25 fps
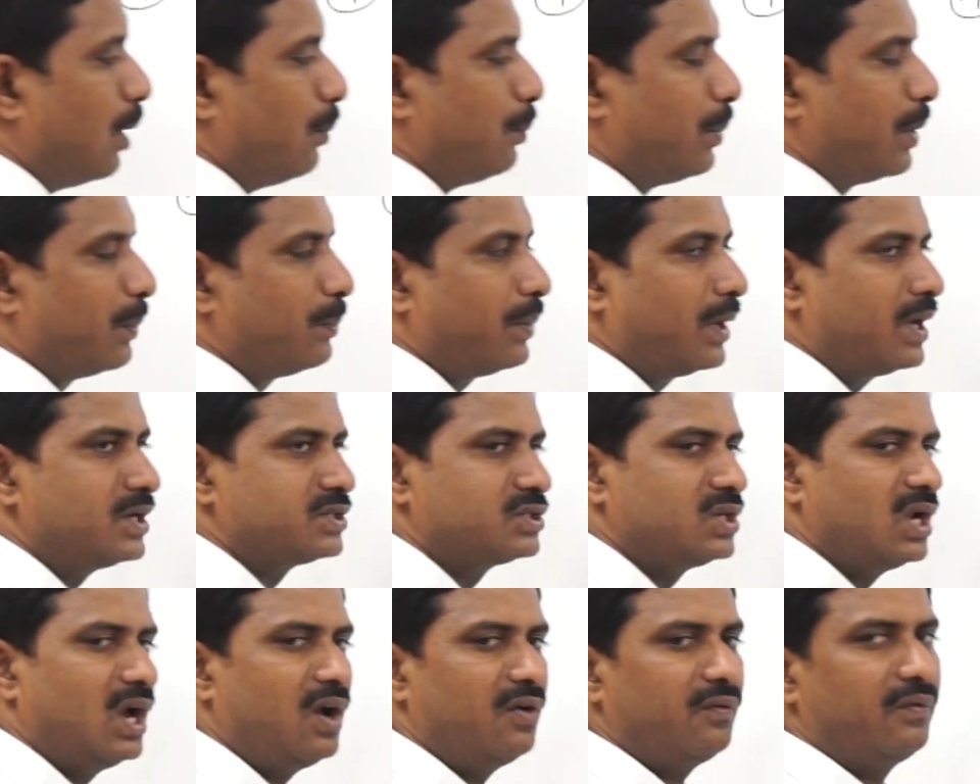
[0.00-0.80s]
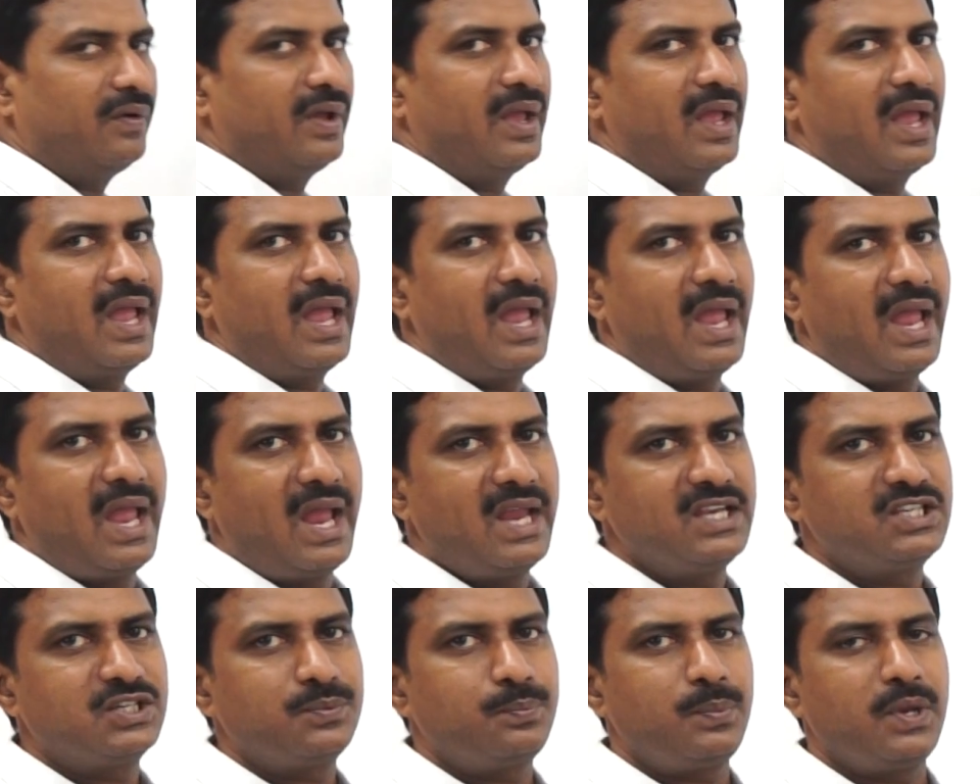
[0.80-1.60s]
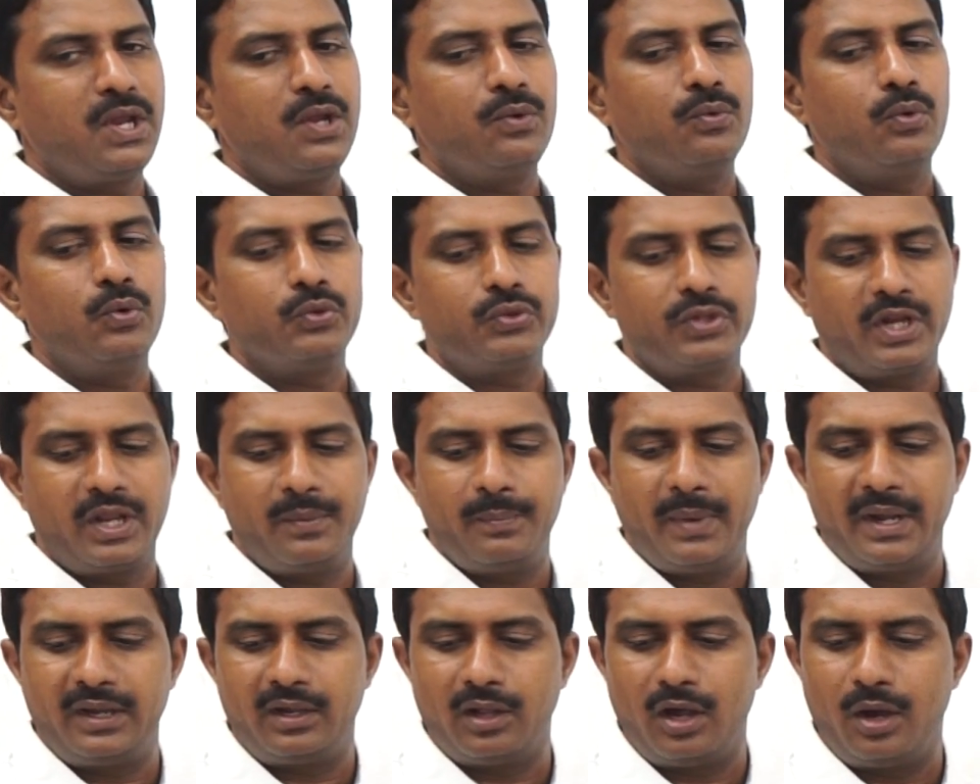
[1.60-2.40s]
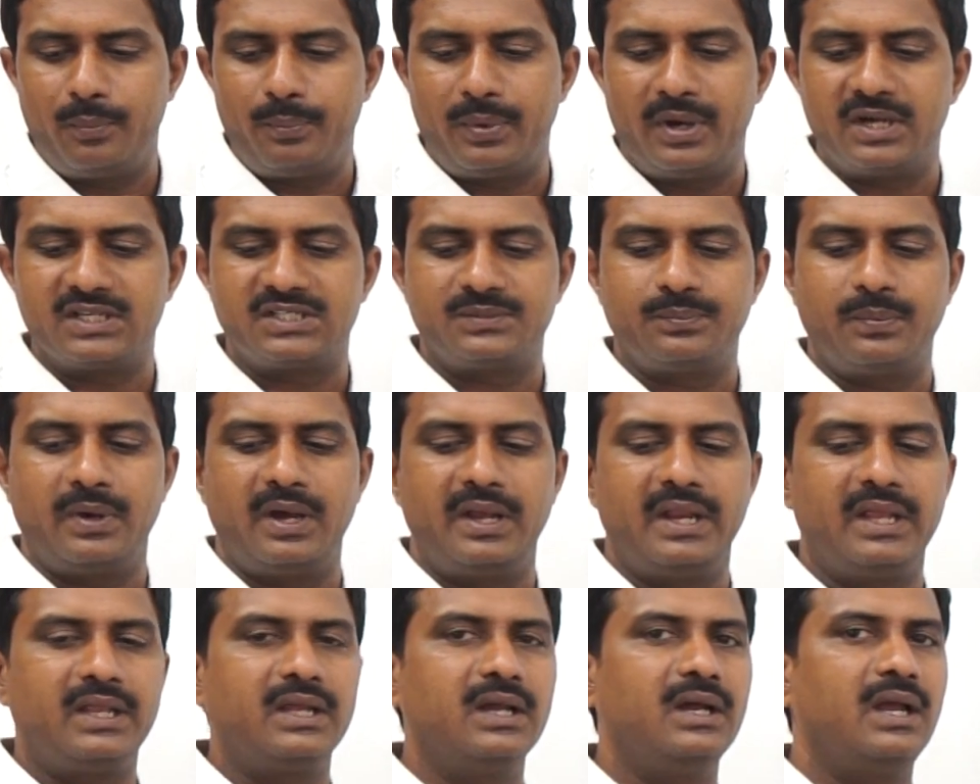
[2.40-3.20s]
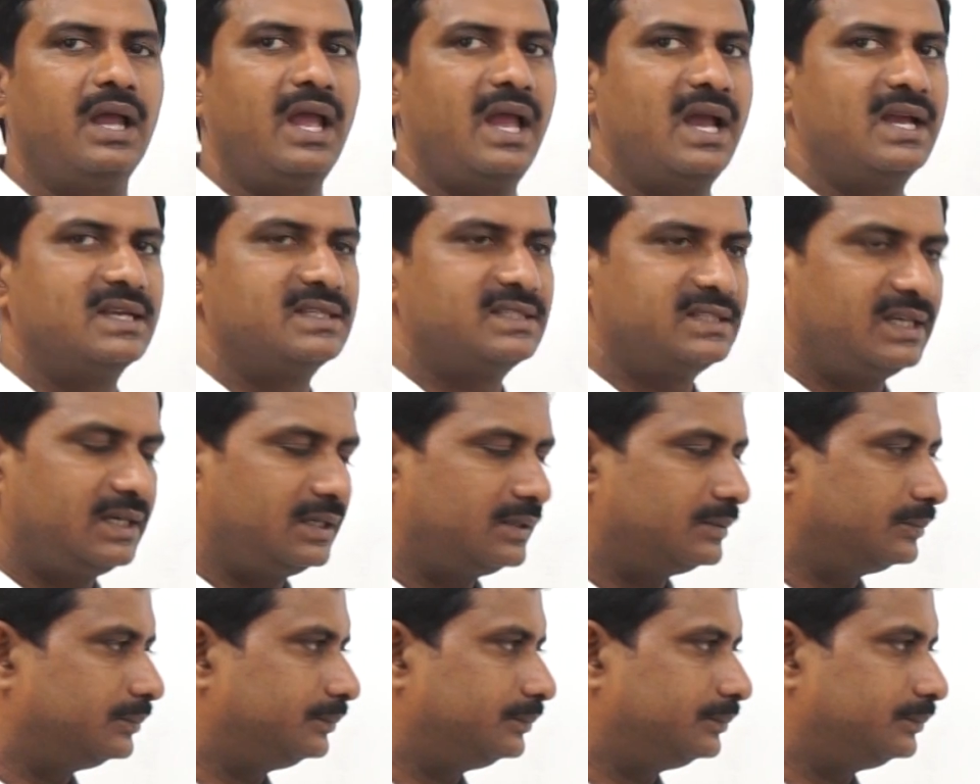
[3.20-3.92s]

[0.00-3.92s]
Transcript: Preparation of HPO3, metaphosphoric acid.